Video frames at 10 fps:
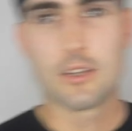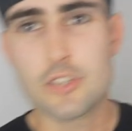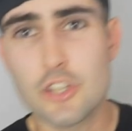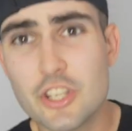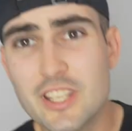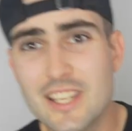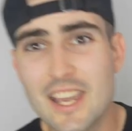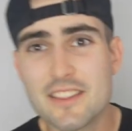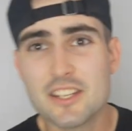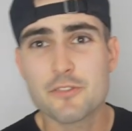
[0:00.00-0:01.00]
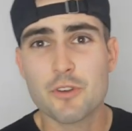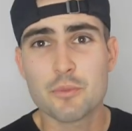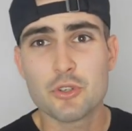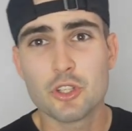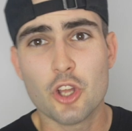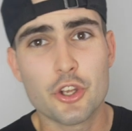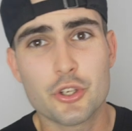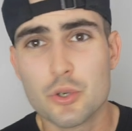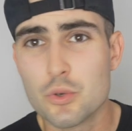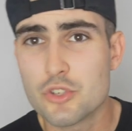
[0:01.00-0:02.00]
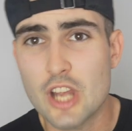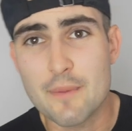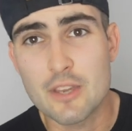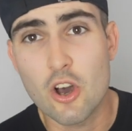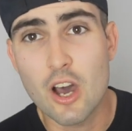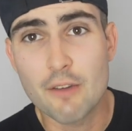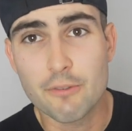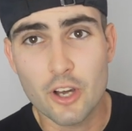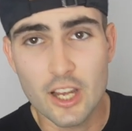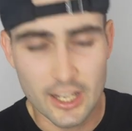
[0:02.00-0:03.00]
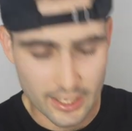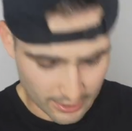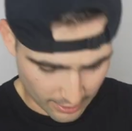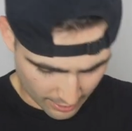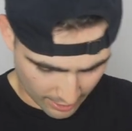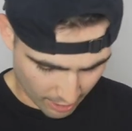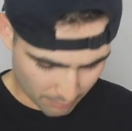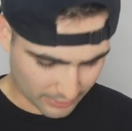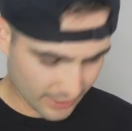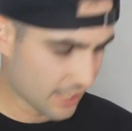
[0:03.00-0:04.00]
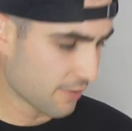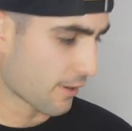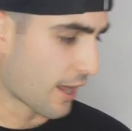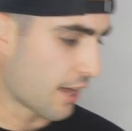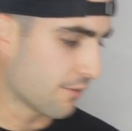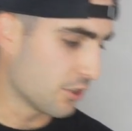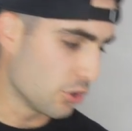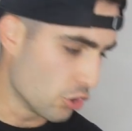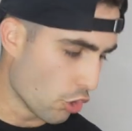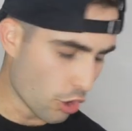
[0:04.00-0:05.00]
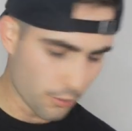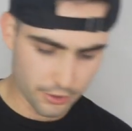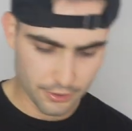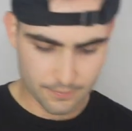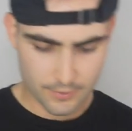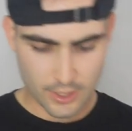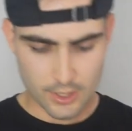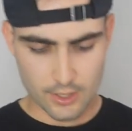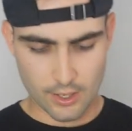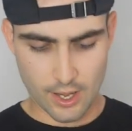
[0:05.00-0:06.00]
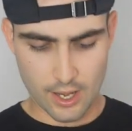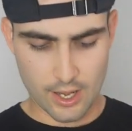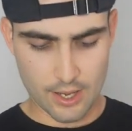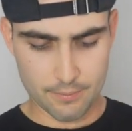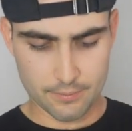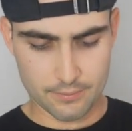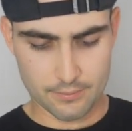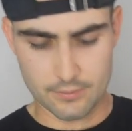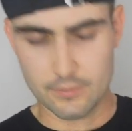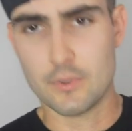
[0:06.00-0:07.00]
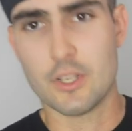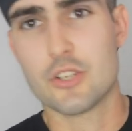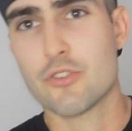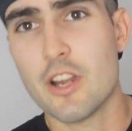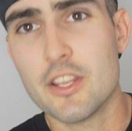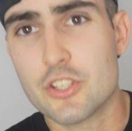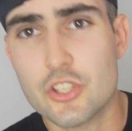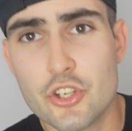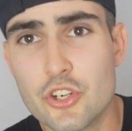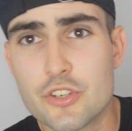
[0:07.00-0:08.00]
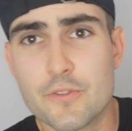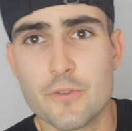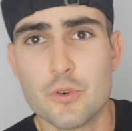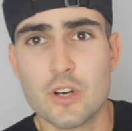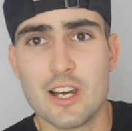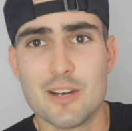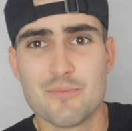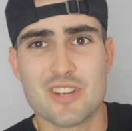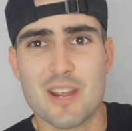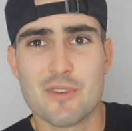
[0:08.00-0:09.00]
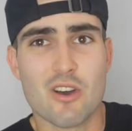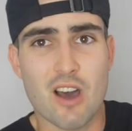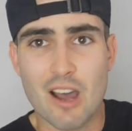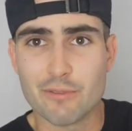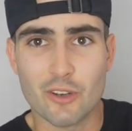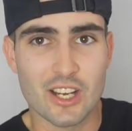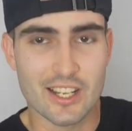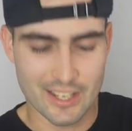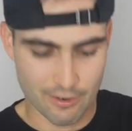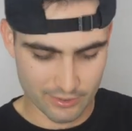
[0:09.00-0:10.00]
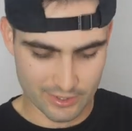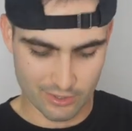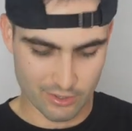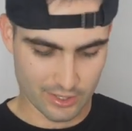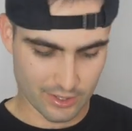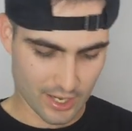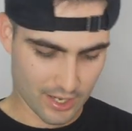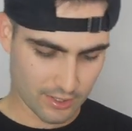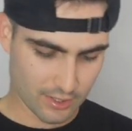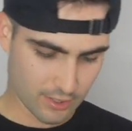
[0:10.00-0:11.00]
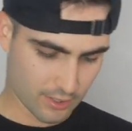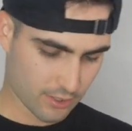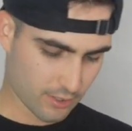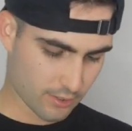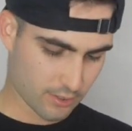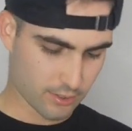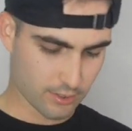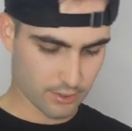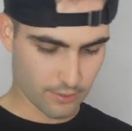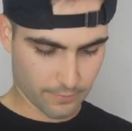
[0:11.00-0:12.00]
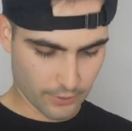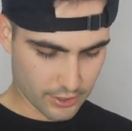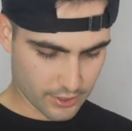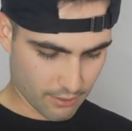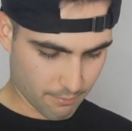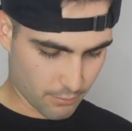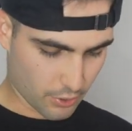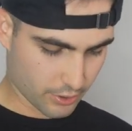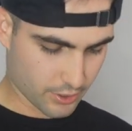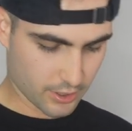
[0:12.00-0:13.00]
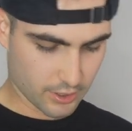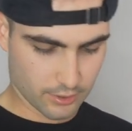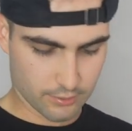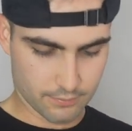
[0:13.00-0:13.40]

So you can get these from your local JB Hi-Fi, uh, I believe Harvey Norman. Um, Australia's huge for um, JB Hi-Fi and everything like that. So first unboxing.